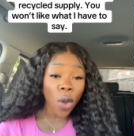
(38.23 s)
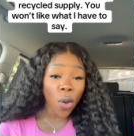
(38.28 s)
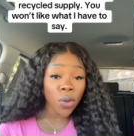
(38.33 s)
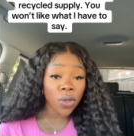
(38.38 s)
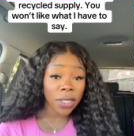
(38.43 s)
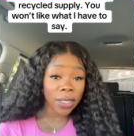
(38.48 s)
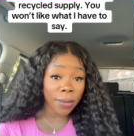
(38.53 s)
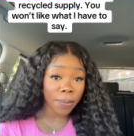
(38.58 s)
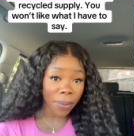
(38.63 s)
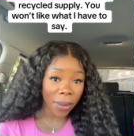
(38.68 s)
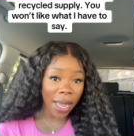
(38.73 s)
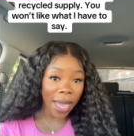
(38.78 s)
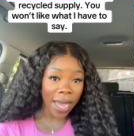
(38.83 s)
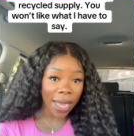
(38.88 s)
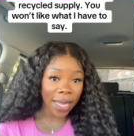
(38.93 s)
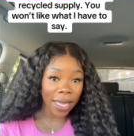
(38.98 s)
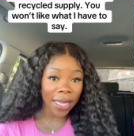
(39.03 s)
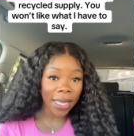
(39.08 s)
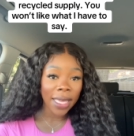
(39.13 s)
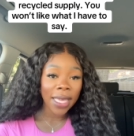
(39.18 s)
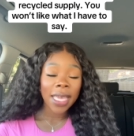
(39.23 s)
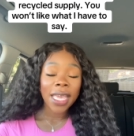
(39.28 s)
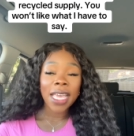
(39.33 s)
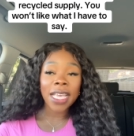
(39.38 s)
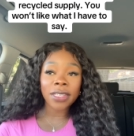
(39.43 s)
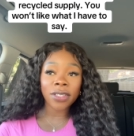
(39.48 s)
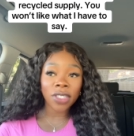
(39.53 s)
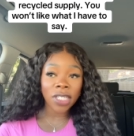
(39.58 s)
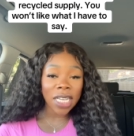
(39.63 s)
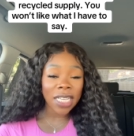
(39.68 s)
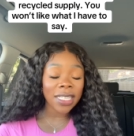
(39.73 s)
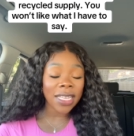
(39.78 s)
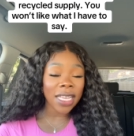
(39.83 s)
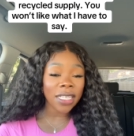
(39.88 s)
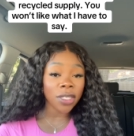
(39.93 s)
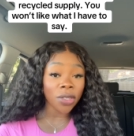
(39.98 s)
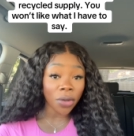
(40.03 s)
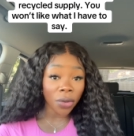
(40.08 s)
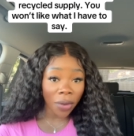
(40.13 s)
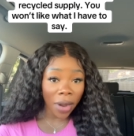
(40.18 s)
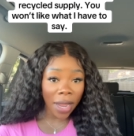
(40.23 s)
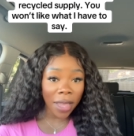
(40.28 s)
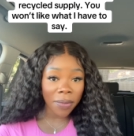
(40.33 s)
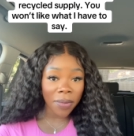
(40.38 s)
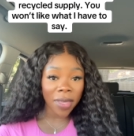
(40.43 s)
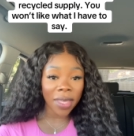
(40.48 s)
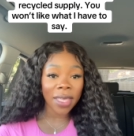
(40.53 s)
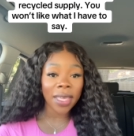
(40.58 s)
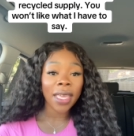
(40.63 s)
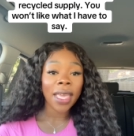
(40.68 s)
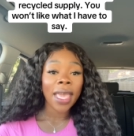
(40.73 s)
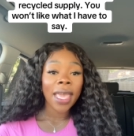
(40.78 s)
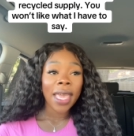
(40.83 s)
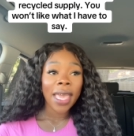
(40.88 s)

old supply is just as grimy